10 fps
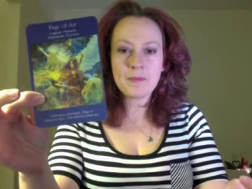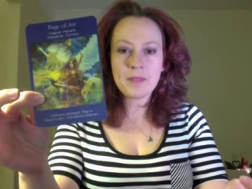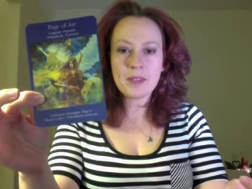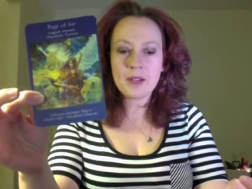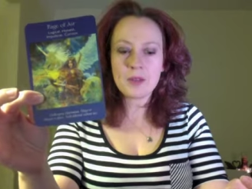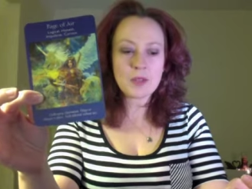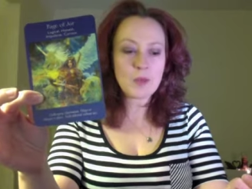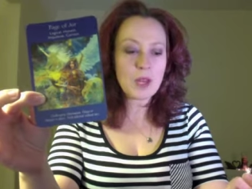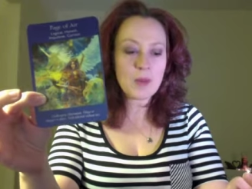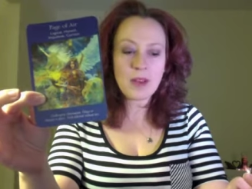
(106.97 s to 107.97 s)
you know,
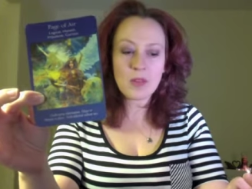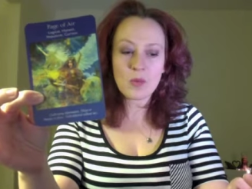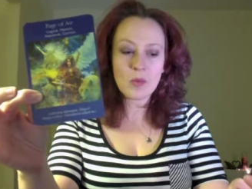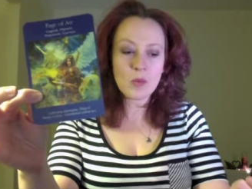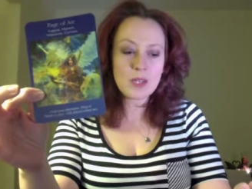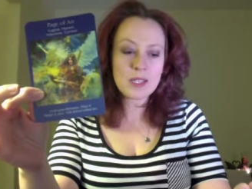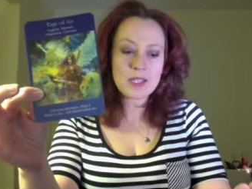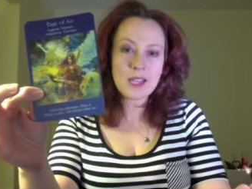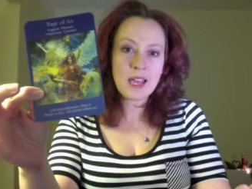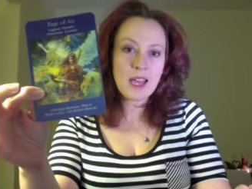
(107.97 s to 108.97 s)
someone coming out of the woodwork
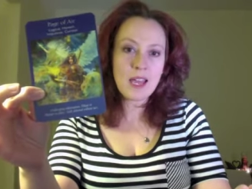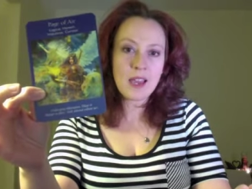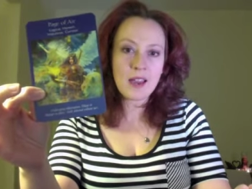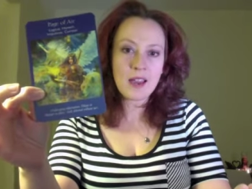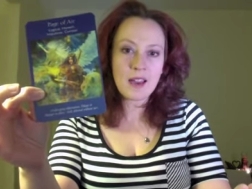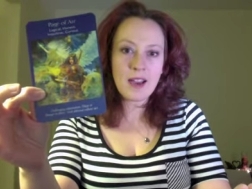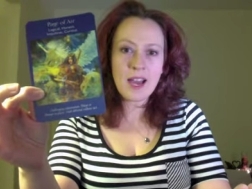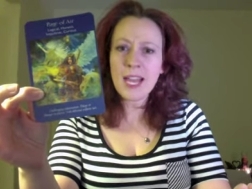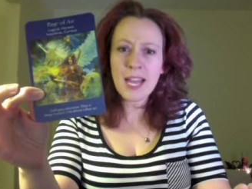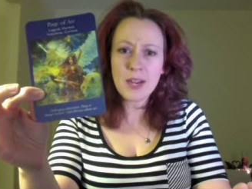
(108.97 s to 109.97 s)
and saying,
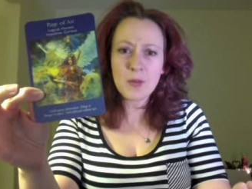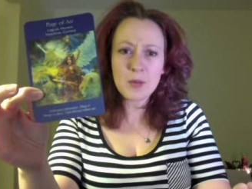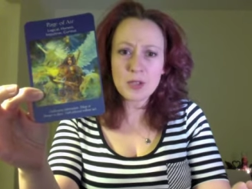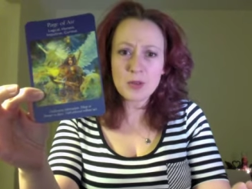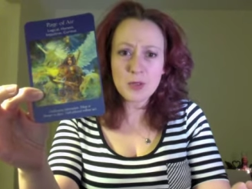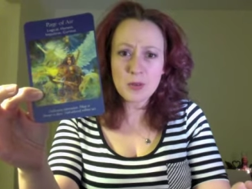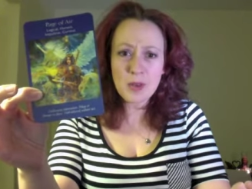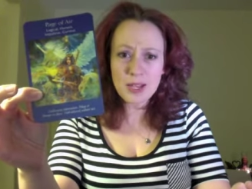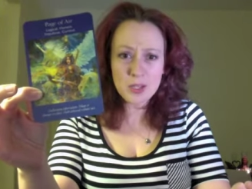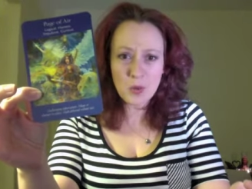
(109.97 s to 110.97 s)
I hate it when you do
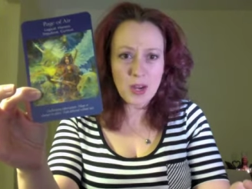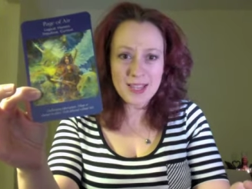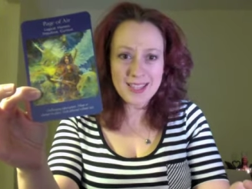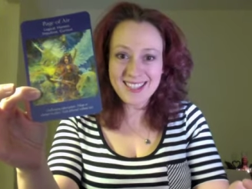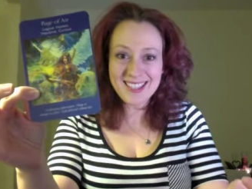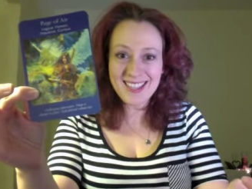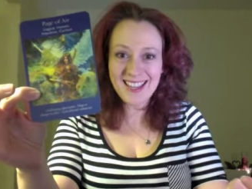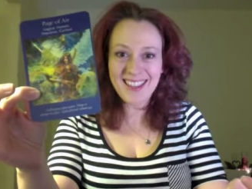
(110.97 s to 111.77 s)
X, Y, and Z.